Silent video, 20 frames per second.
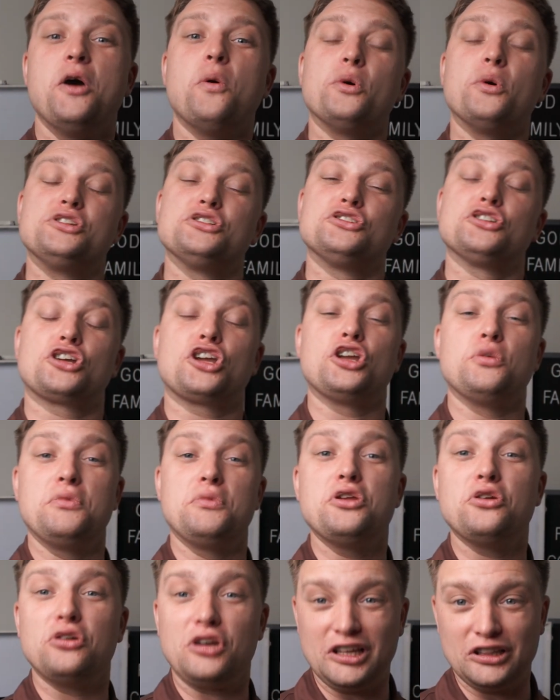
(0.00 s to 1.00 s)
which is a
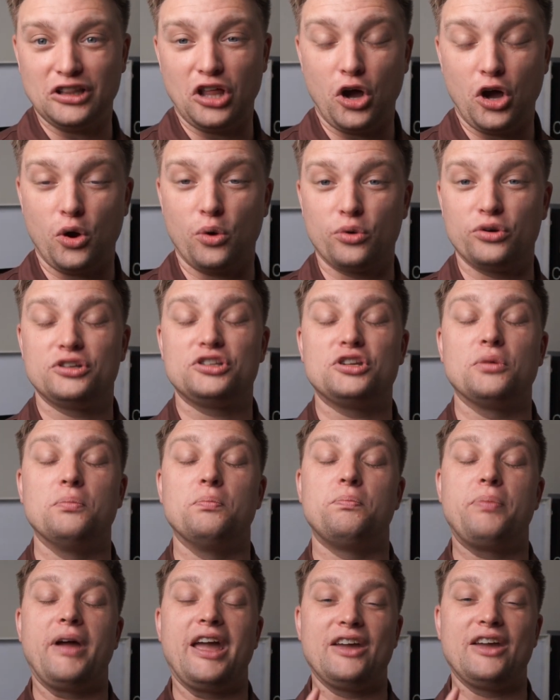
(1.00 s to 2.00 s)
community loan to
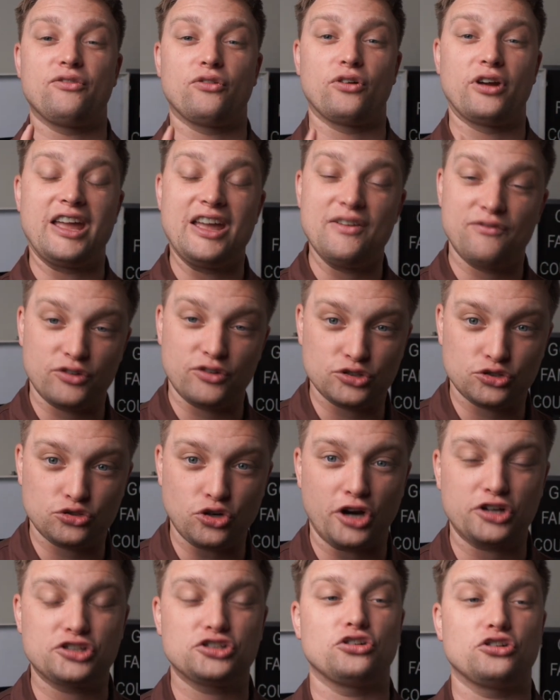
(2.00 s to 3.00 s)
pay for
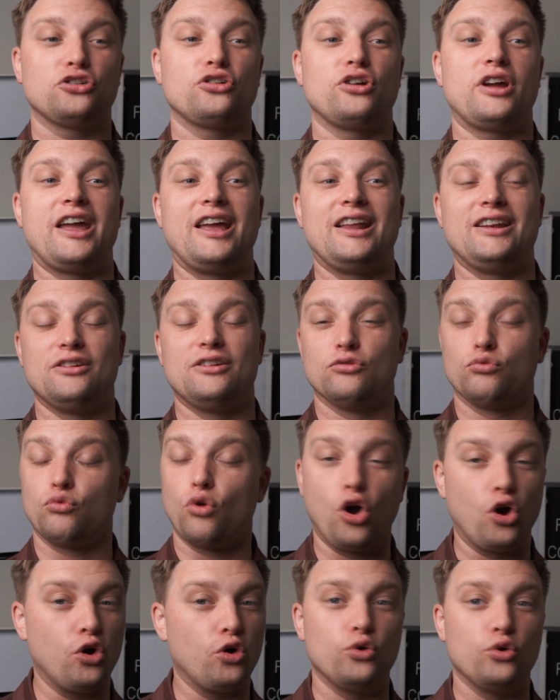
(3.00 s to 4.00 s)
infrastructure and
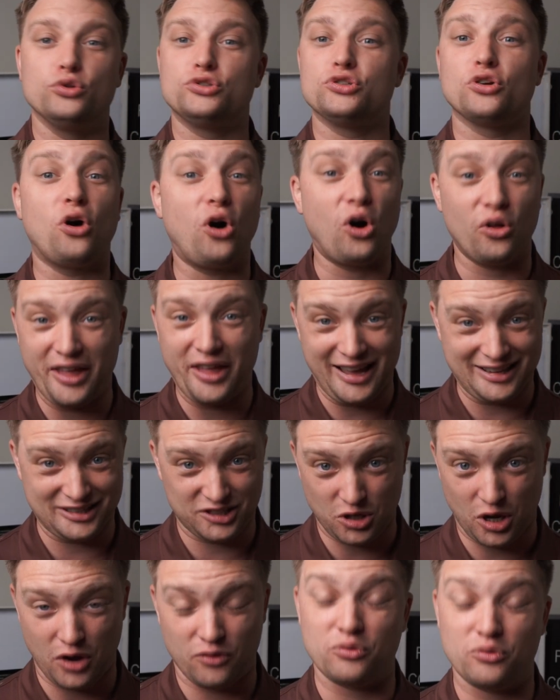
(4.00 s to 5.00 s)
roads and all that
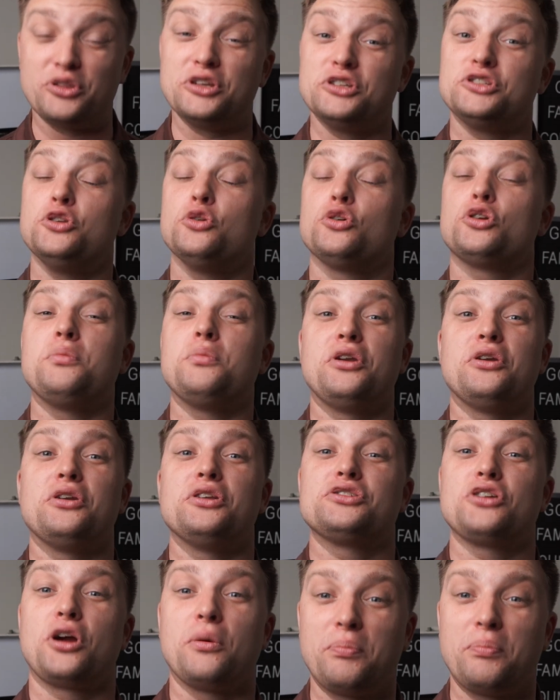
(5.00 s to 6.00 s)
stuff when these new
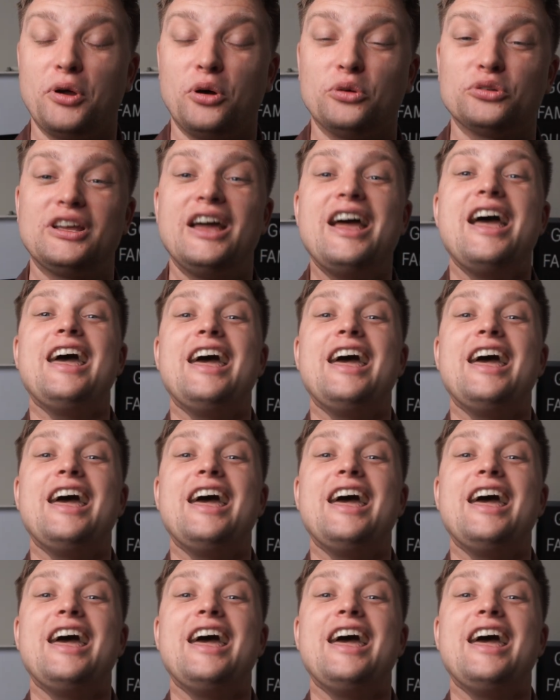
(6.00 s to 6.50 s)
communities are built.